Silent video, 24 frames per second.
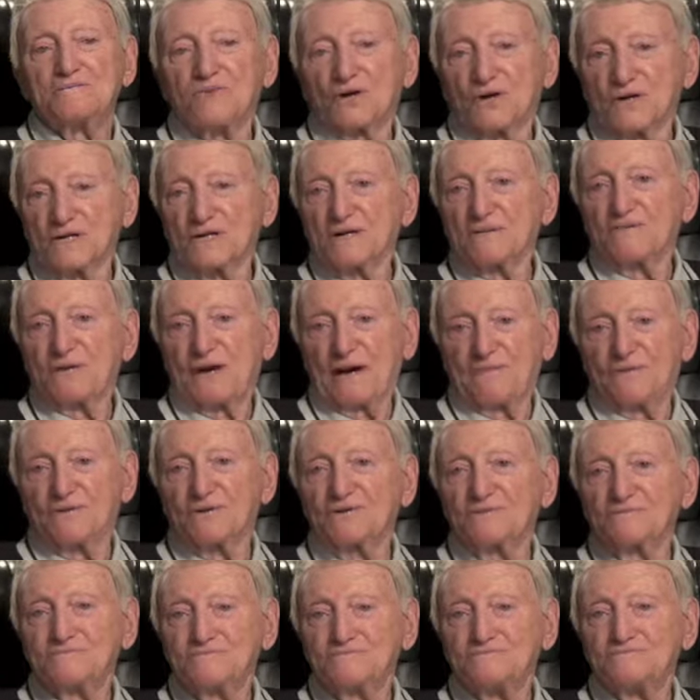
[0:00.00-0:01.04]
put it in a
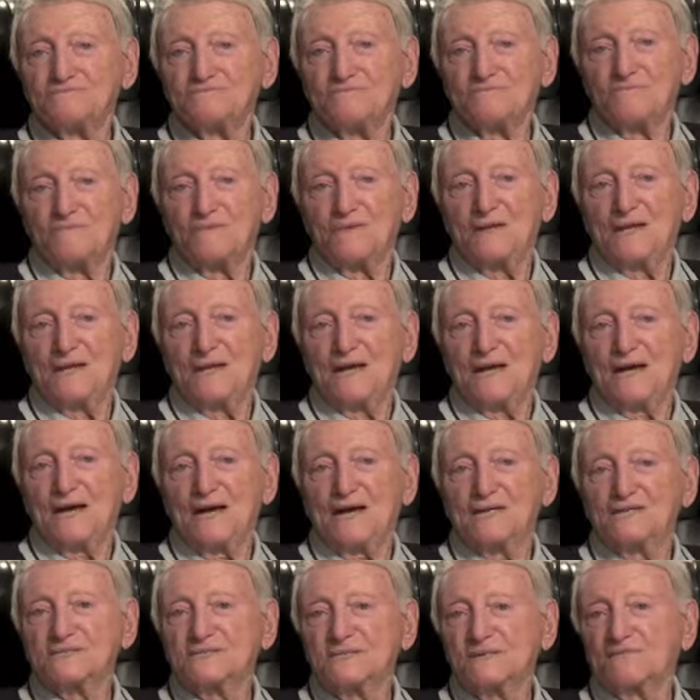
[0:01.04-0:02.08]
paper,
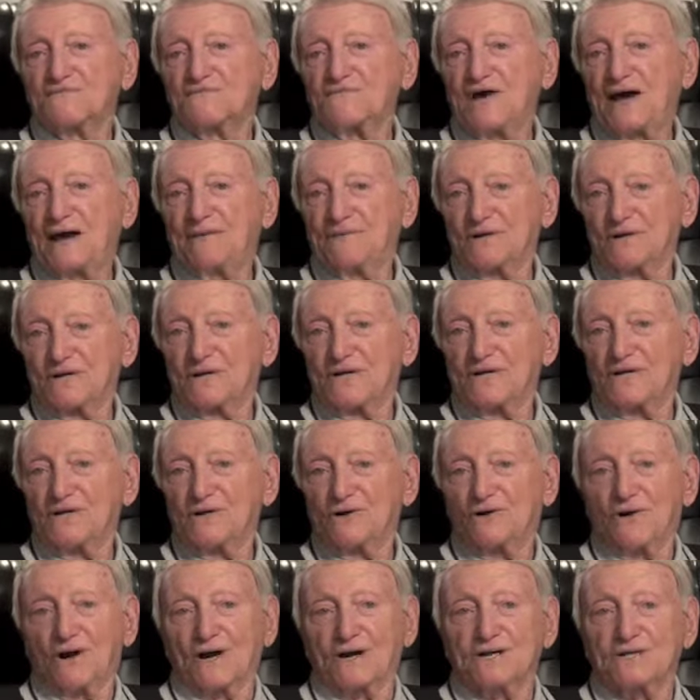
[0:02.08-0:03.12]
and some family in New
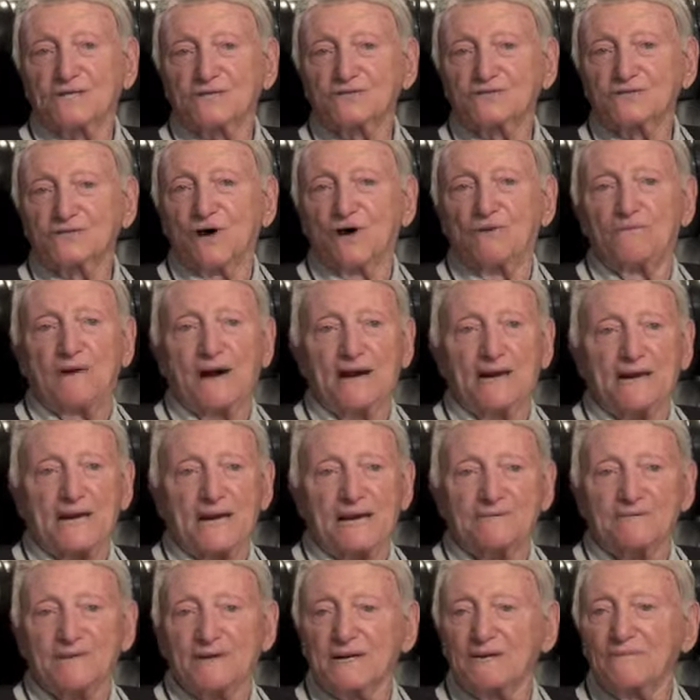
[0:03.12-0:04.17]
York saw my
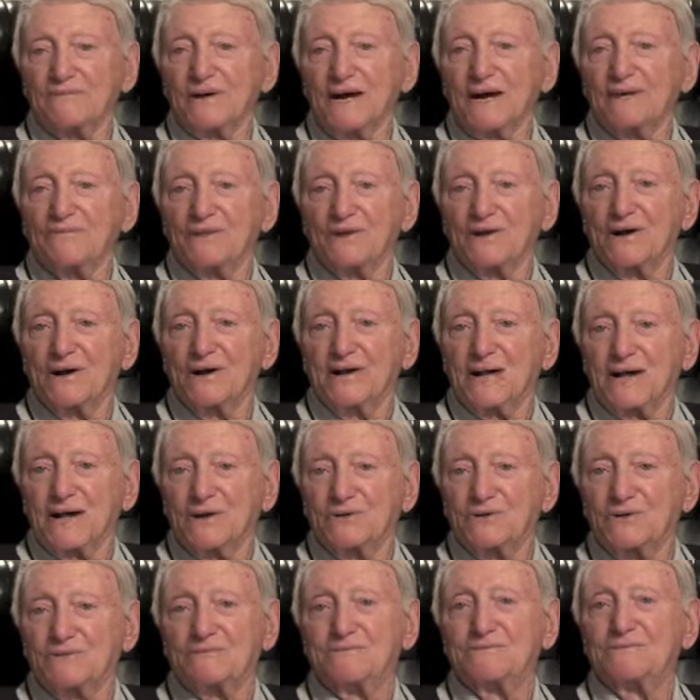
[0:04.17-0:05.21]
name in a paper. They
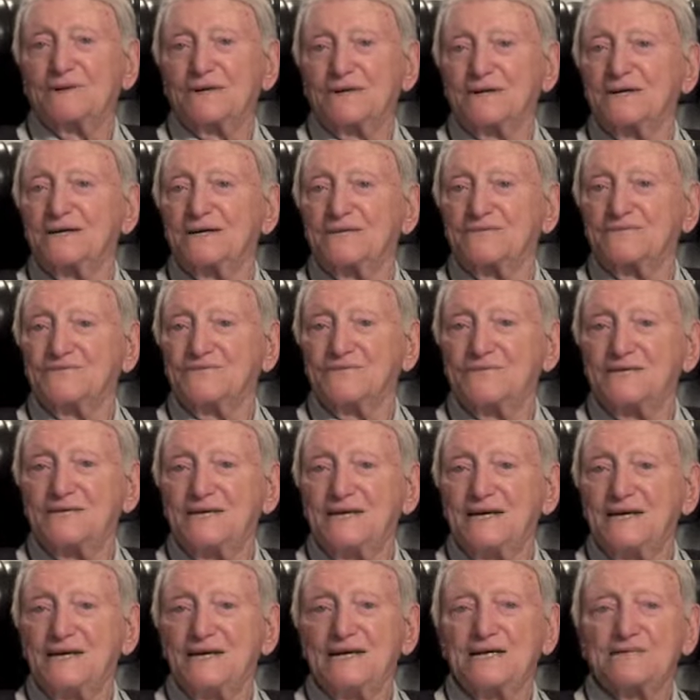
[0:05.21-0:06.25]
couldn't believe
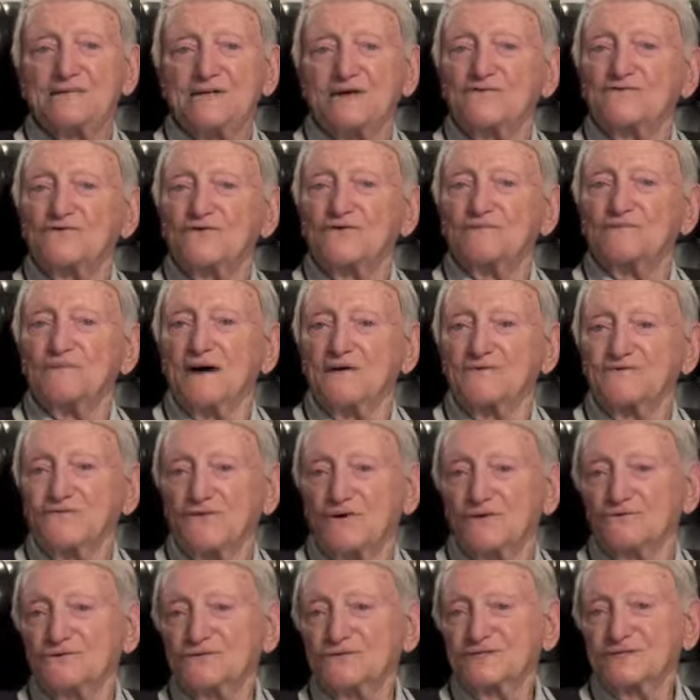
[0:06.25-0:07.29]
they phoned my
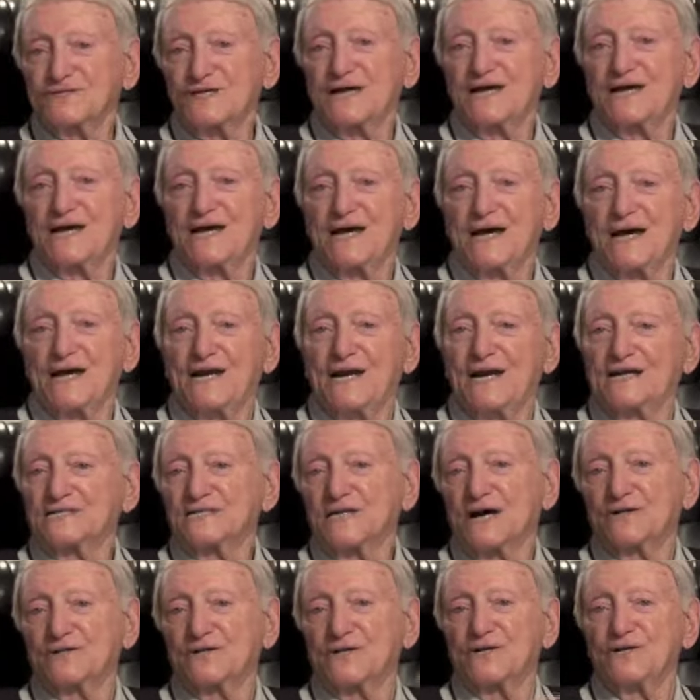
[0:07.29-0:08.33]
folks, and
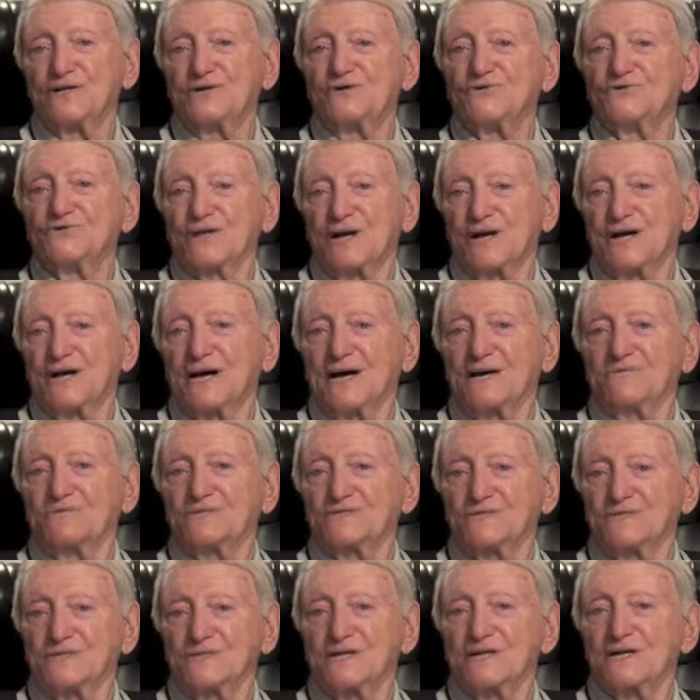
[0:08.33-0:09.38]
that's how they knew that I
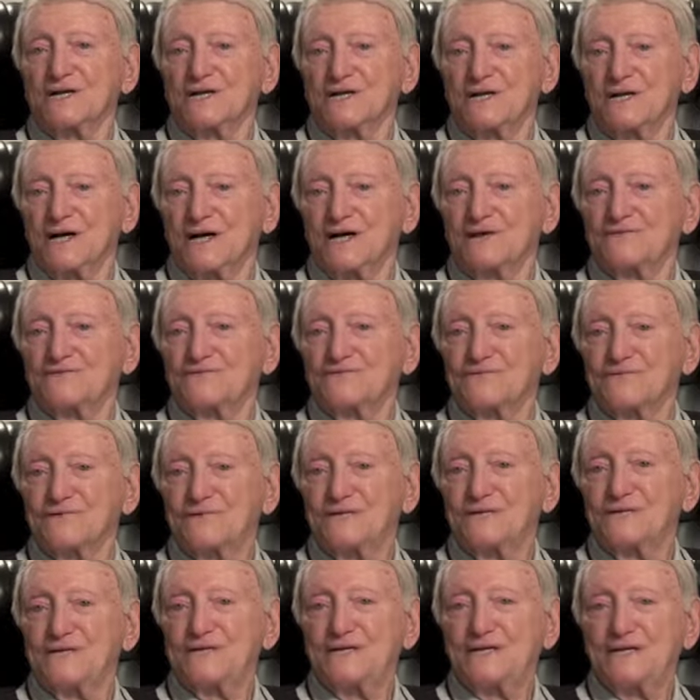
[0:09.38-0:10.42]
was still alive.
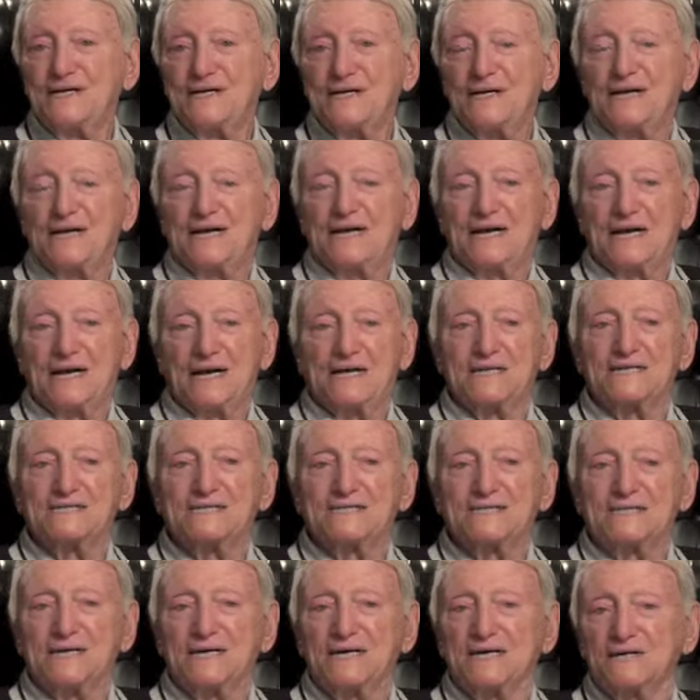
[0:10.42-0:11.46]

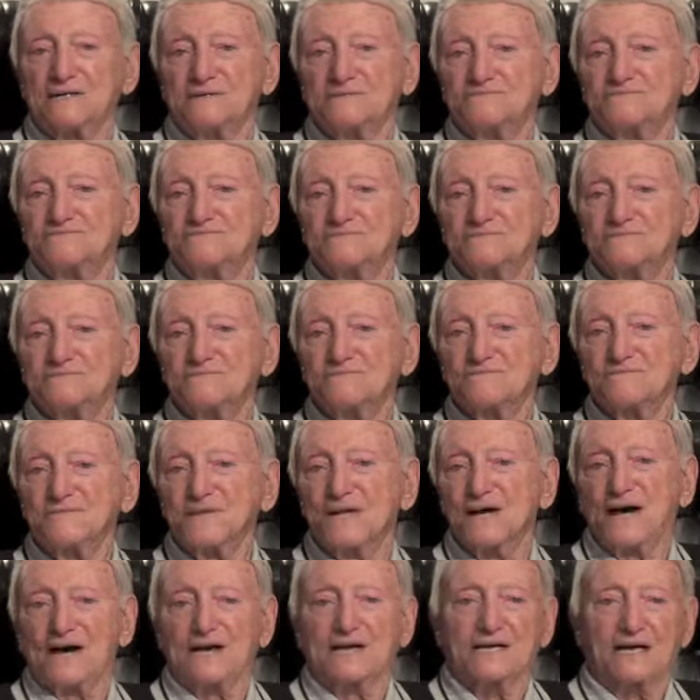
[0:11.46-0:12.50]
And um,
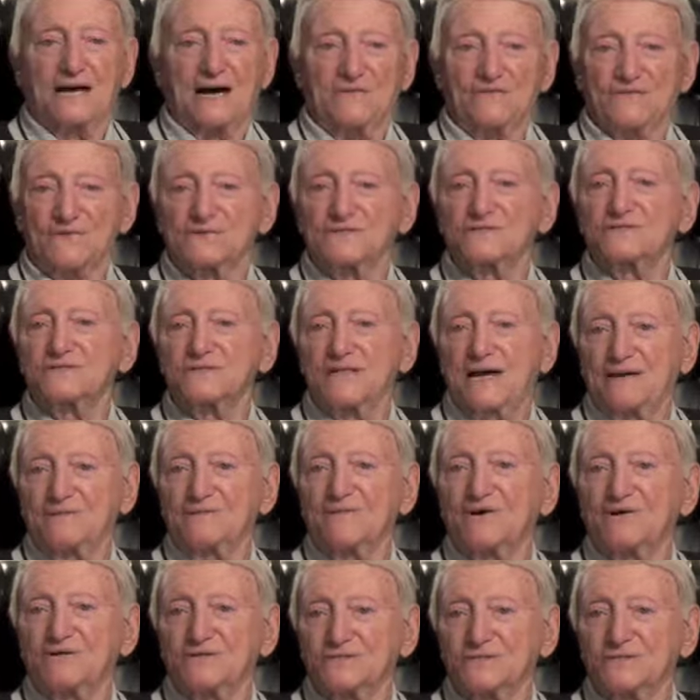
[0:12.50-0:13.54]
I had Cobbler's
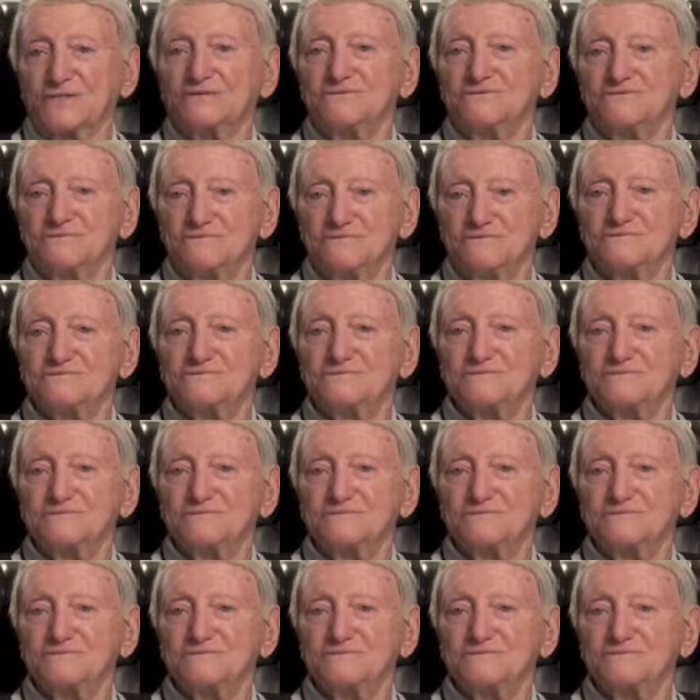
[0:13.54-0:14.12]
name also.